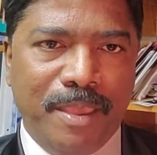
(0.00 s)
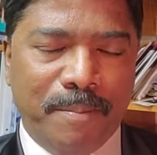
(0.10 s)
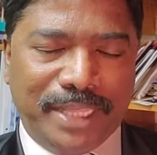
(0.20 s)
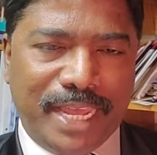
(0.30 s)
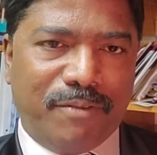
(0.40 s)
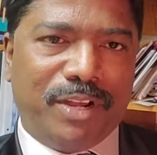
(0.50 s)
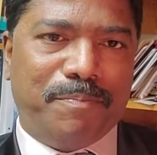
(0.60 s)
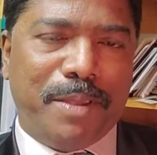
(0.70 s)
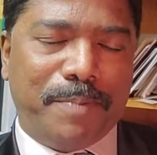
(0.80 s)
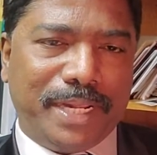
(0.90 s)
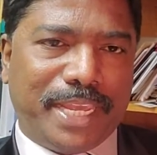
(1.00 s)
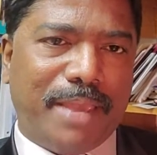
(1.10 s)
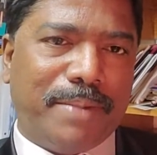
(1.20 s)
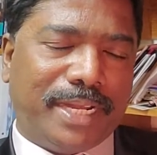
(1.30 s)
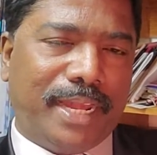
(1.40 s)
But then when people
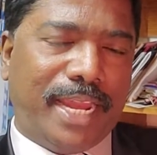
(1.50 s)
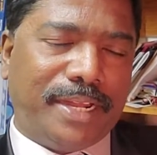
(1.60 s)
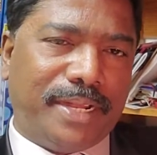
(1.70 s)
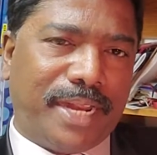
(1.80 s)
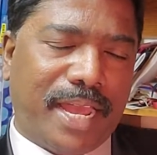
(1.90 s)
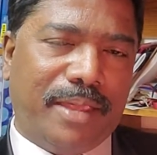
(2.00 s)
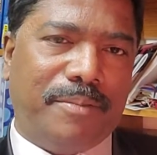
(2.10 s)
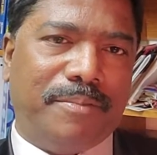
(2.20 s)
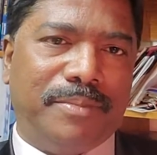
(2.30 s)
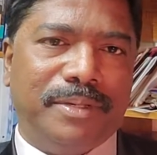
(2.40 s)
came at a later time,